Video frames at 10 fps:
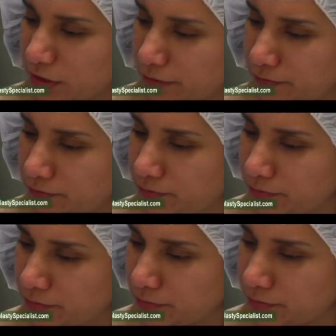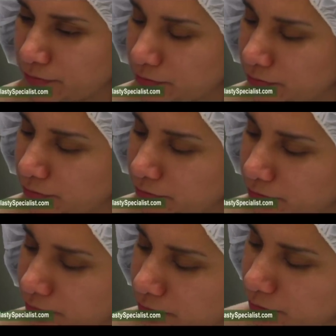was to try to make things
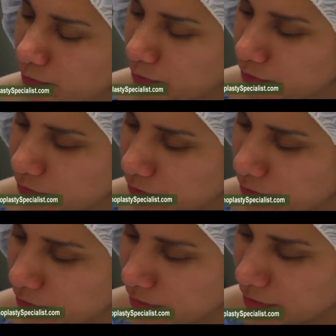symmetric, try to soften